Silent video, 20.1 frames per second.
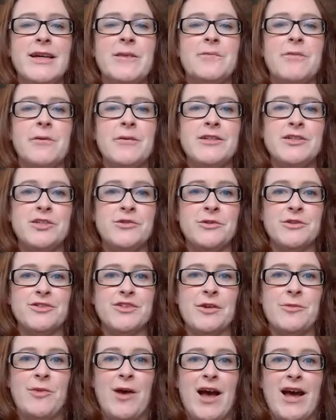but we do
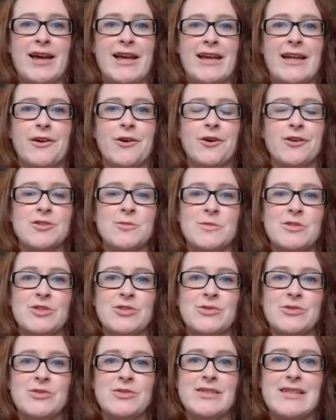also work in
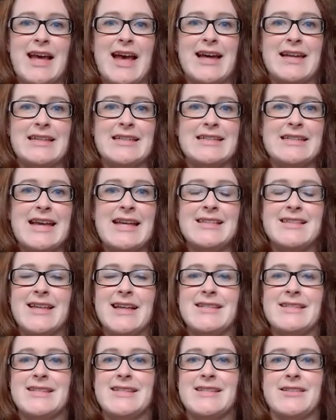hospitals and day
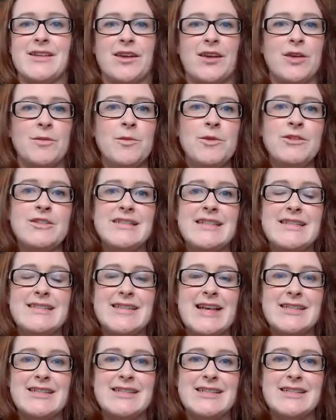centres and community
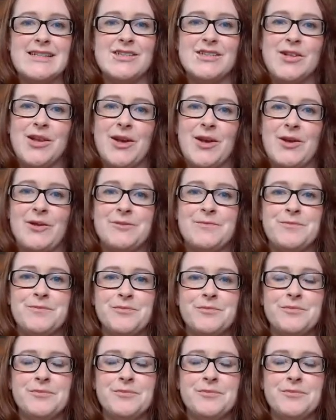settings too.